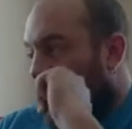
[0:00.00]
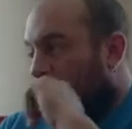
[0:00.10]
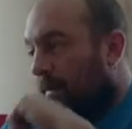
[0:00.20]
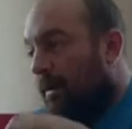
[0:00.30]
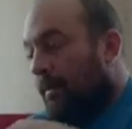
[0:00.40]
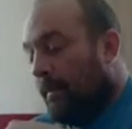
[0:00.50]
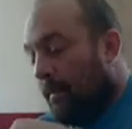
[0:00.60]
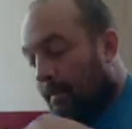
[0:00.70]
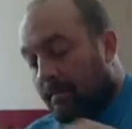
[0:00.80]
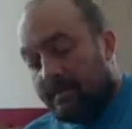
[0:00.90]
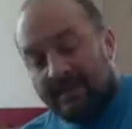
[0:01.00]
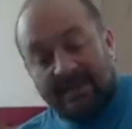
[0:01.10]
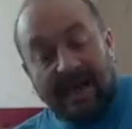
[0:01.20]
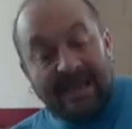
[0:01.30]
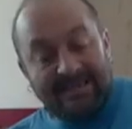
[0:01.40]
And I'm going to
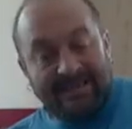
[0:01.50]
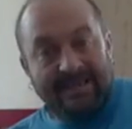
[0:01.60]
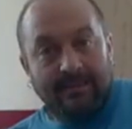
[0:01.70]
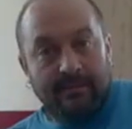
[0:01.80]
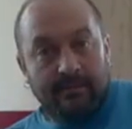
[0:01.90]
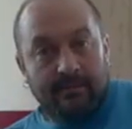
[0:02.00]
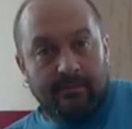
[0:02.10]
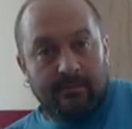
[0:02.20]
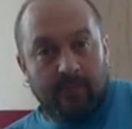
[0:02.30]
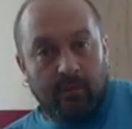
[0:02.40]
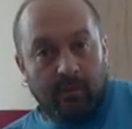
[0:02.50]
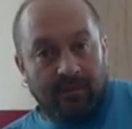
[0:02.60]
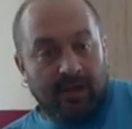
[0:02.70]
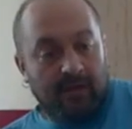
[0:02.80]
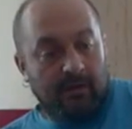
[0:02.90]
size it
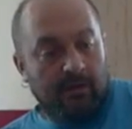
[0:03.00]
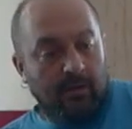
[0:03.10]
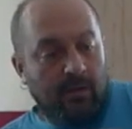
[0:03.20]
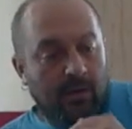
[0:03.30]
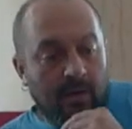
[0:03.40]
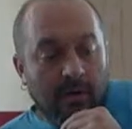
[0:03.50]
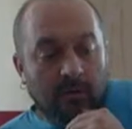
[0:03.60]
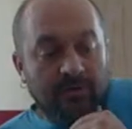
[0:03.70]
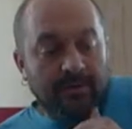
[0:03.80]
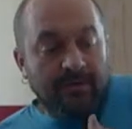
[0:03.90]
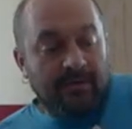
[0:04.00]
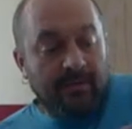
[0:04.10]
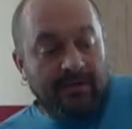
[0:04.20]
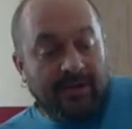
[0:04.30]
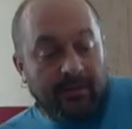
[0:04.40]
with that glue, which means I'm
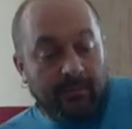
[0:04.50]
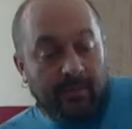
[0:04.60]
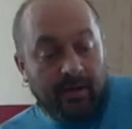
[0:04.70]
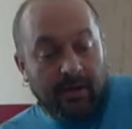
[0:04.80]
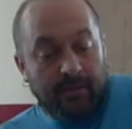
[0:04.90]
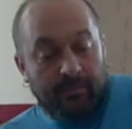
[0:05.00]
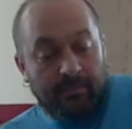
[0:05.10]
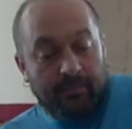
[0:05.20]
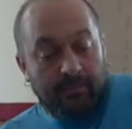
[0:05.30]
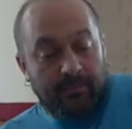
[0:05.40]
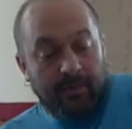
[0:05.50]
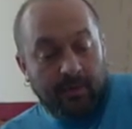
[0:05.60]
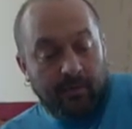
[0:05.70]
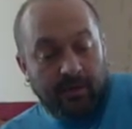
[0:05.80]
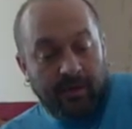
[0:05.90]
going to take my,
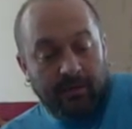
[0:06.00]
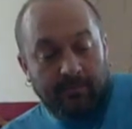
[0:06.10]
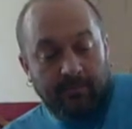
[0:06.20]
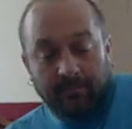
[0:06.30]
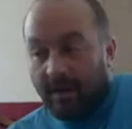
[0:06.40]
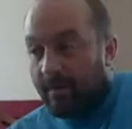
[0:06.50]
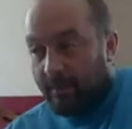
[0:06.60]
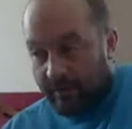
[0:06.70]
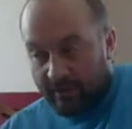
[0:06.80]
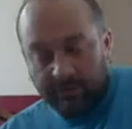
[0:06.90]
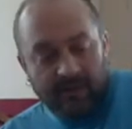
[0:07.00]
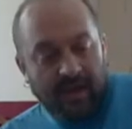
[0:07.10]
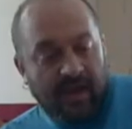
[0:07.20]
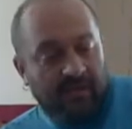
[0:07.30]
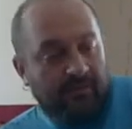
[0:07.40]
my paintbrush here that
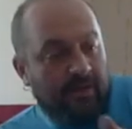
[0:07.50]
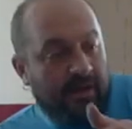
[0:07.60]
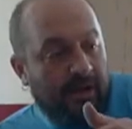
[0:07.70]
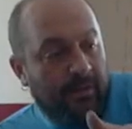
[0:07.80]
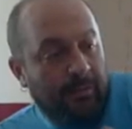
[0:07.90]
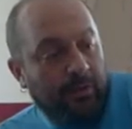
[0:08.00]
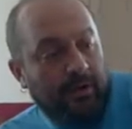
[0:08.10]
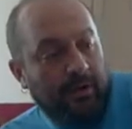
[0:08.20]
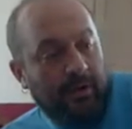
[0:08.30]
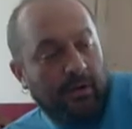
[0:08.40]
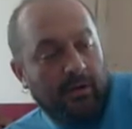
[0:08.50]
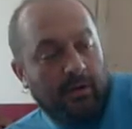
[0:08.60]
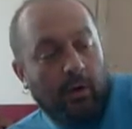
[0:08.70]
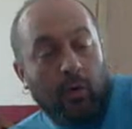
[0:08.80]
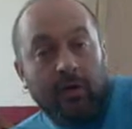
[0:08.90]
I have and put a
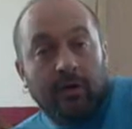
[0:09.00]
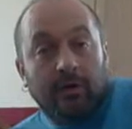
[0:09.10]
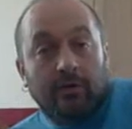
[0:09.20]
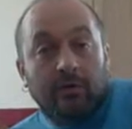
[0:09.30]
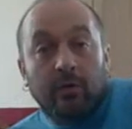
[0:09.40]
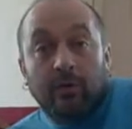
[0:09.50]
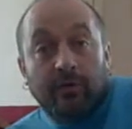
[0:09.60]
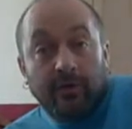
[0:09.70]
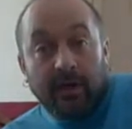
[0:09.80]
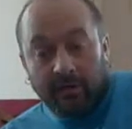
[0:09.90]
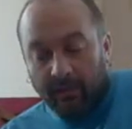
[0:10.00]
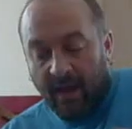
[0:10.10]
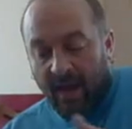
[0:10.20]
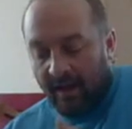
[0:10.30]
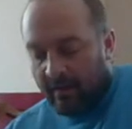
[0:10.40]
coating or 2 or 3 on the
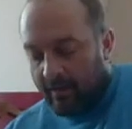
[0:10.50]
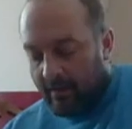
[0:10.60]
back.